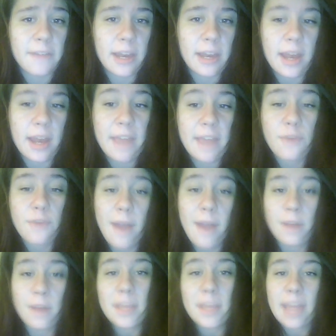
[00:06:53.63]
And if you have
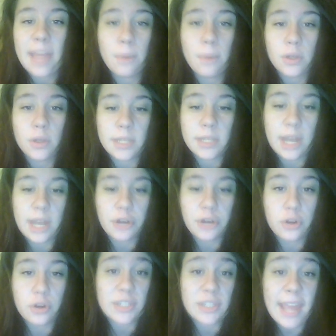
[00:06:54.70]
not met that person and
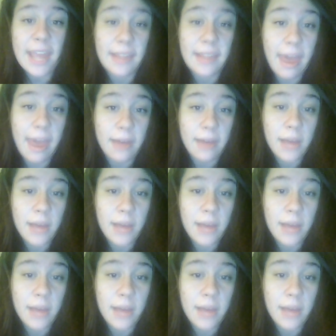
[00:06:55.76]
you're saying that,